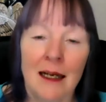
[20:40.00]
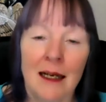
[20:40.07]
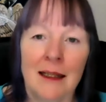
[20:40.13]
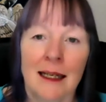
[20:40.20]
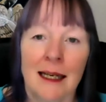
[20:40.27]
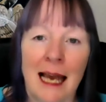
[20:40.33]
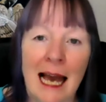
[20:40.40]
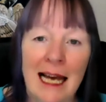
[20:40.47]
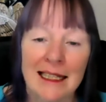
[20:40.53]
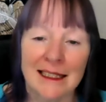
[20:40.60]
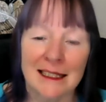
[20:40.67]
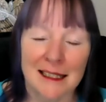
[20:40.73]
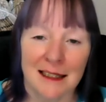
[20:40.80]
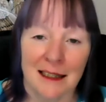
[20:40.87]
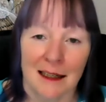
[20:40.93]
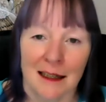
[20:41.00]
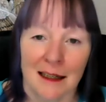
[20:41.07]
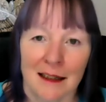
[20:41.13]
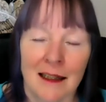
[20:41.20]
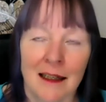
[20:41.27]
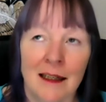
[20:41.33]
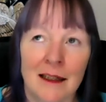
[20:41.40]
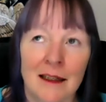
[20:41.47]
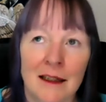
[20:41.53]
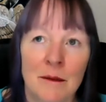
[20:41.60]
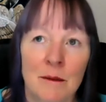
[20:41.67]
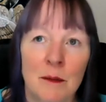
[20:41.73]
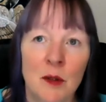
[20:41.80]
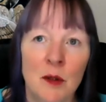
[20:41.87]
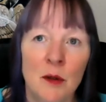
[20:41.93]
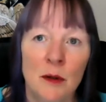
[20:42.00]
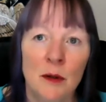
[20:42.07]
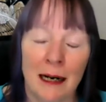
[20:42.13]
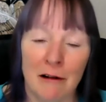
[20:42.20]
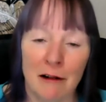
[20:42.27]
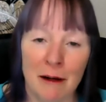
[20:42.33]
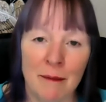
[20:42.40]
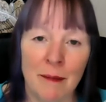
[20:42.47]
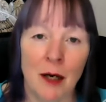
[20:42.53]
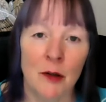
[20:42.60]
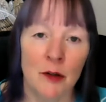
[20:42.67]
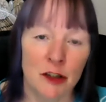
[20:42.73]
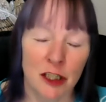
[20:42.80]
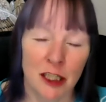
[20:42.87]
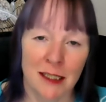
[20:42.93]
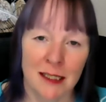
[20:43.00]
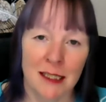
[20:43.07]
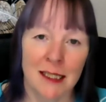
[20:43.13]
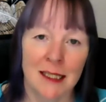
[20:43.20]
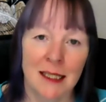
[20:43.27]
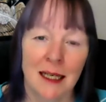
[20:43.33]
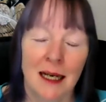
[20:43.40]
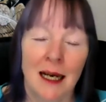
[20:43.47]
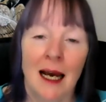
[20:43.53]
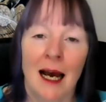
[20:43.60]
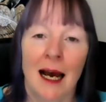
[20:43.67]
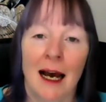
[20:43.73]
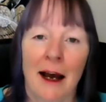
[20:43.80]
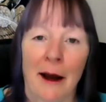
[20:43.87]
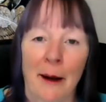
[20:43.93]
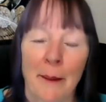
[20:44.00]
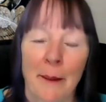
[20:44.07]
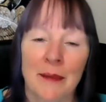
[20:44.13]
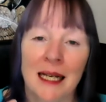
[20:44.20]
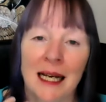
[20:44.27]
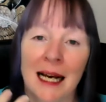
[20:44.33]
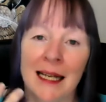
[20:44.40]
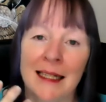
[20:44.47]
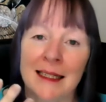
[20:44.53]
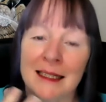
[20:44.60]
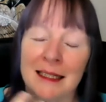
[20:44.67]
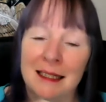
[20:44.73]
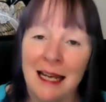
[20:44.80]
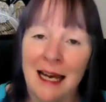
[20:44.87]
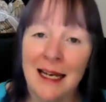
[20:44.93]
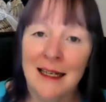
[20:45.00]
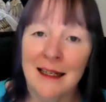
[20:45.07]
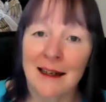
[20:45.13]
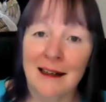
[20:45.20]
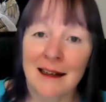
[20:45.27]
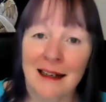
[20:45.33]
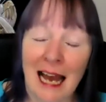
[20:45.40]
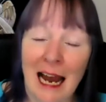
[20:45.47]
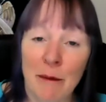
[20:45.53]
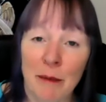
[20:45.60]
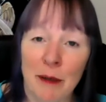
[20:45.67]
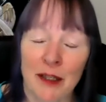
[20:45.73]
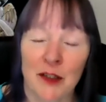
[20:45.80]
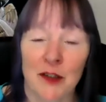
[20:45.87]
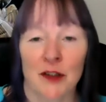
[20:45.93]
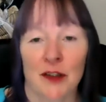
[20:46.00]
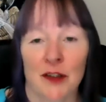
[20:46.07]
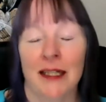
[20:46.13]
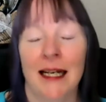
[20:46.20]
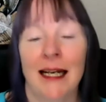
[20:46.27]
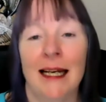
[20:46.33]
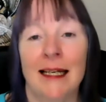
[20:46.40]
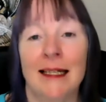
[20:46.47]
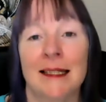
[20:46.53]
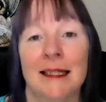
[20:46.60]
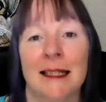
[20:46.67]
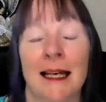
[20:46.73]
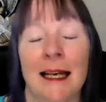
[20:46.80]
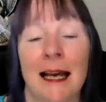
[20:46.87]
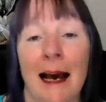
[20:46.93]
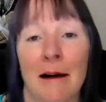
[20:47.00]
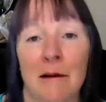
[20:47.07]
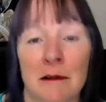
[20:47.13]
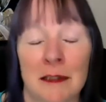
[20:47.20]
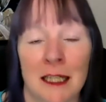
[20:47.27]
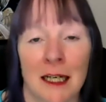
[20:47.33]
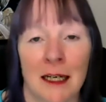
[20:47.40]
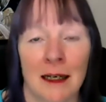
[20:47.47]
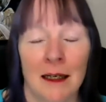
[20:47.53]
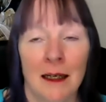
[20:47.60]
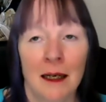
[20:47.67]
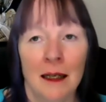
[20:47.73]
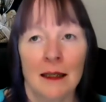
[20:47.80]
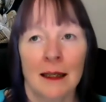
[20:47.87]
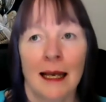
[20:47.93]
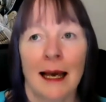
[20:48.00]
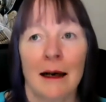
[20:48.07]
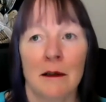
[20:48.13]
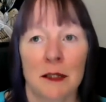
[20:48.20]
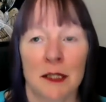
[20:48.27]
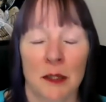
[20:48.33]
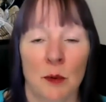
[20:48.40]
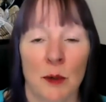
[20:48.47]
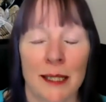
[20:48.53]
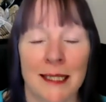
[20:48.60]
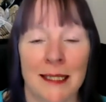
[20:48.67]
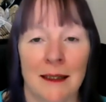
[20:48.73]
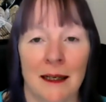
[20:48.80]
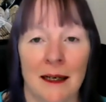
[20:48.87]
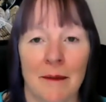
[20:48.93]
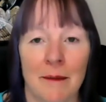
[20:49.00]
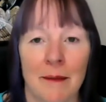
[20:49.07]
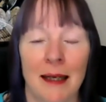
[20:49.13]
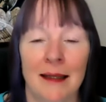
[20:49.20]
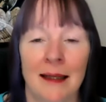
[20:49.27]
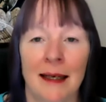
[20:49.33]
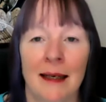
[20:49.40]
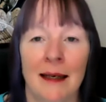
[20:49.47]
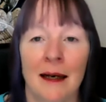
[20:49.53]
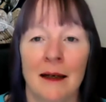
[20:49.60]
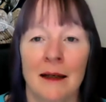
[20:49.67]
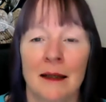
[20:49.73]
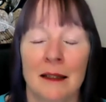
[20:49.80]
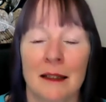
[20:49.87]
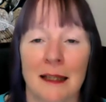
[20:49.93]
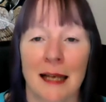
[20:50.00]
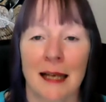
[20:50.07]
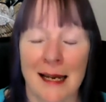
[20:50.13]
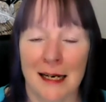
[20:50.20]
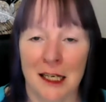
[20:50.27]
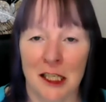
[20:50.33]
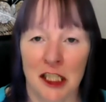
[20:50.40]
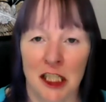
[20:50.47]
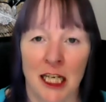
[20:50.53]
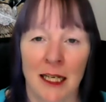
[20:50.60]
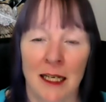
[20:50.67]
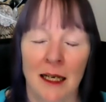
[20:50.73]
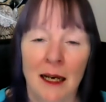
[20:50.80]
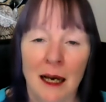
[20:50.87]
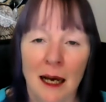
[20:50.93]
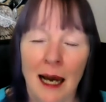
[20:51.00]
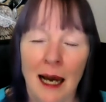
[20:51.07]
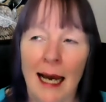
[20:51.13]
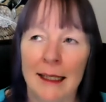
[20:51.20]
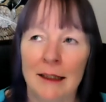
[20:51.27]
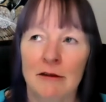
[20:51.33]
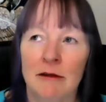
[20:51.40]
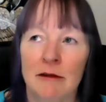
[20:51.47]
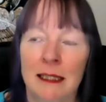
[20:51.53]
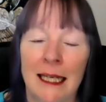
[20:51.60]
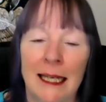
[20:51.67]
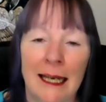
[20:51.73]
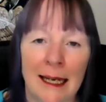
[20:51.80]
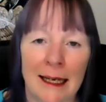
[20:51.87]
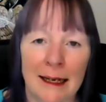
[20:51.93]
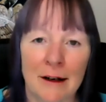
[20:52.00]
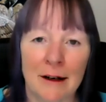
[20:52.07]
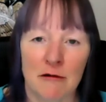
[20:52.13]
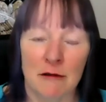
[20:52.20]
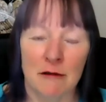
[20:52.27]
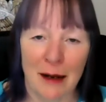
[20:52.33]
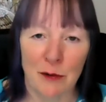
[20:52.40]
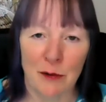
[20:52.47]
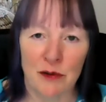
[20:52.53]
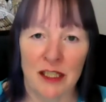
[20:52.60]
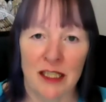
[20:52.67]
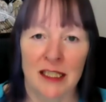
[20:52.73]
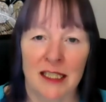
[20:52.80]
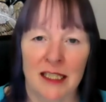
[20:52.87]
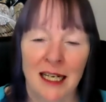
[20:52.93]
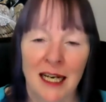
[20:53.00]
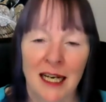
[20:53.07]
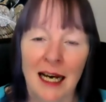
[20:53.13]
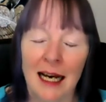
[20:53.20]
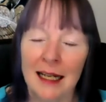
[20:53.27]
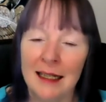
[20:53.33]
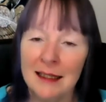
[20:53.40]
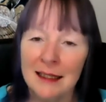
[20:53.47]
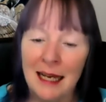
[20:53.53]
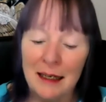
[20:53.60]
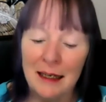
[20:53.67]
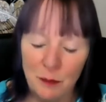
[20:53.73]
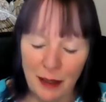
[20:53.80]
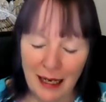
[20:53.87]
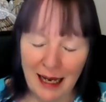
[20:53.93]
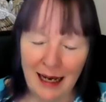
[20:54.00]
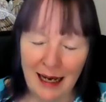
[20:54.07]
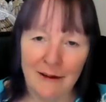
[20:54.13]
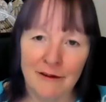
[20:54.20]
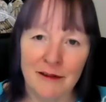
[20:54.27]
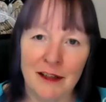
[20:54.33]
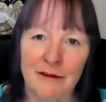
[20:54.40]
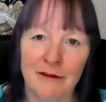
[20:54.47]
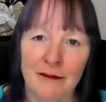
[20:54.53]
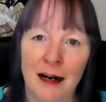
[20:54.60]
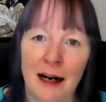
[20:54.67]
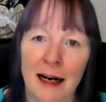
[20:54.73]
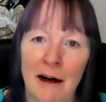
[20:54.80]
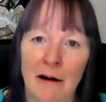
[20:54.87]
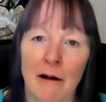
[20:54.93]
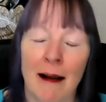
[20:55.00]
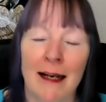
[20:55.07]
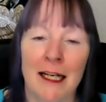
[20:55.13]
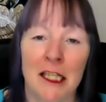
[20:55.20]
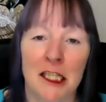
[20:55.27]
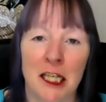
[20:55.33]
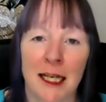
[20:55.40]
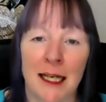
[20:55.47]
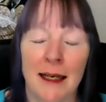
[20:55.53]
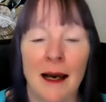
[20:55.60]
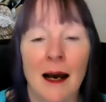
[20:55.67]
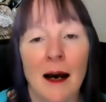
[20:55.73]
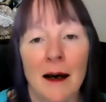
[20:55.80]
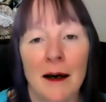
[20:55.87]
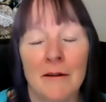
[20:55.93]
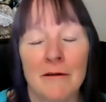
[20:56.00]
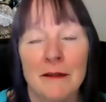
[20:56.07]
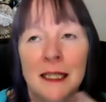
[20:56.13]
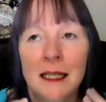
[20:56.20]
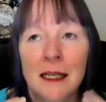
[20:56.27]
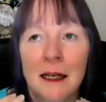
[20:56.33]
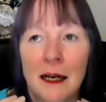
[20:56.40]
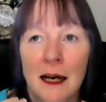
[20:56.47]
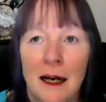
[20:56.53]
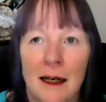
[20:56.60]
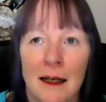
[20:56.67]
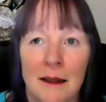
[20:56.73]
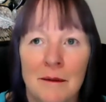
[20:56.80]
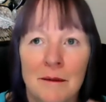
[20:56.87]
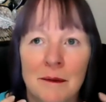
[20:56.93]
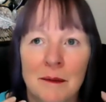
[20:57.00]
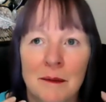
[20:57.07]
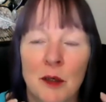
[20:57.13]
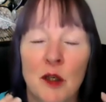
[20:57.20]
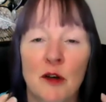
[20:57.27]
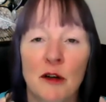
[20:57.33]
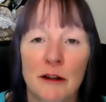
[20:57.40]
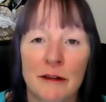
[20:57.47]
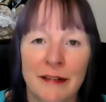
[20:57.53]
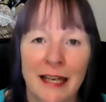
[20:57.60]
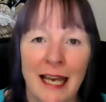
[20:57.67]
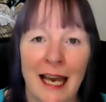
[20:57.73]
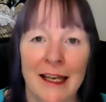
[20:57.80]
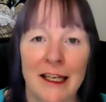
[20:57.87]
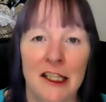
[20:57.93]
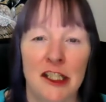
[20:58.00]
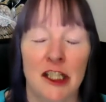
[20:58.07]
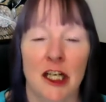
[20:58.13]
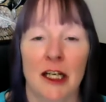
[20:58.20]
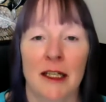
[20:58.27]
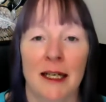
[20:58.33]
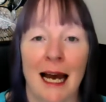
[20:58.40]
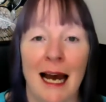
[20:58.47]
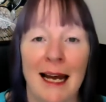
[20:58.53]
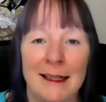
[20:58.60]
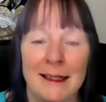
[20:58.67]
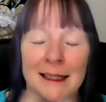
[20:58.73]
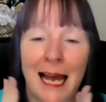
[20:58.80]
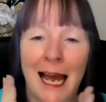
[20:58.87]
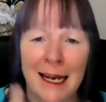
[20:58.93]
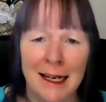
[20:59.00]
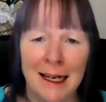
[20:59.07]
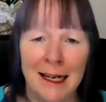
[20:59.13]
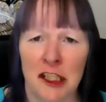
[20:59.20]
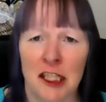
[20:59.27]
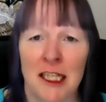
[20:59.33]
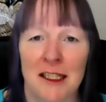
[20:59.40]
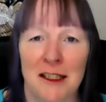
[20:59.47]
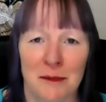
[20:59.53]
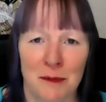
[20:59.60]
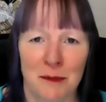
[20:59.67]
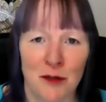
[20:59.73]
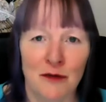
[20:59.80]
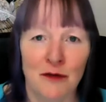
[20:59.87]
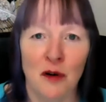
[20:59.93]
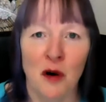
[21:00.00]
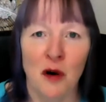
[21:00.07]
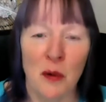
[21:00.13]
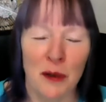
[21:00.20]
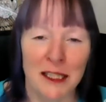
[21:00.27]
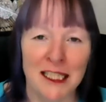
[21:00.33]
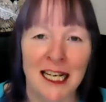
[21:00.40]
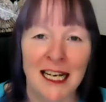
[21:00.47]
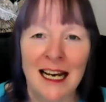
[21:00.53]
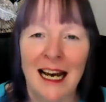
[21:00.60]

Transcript: The Cancer, the moon, our emotions, and then Capricorn is the elder wisdom, the earth energy, and really getting grounded. And then we have the fire energy of purification and energy to move forward.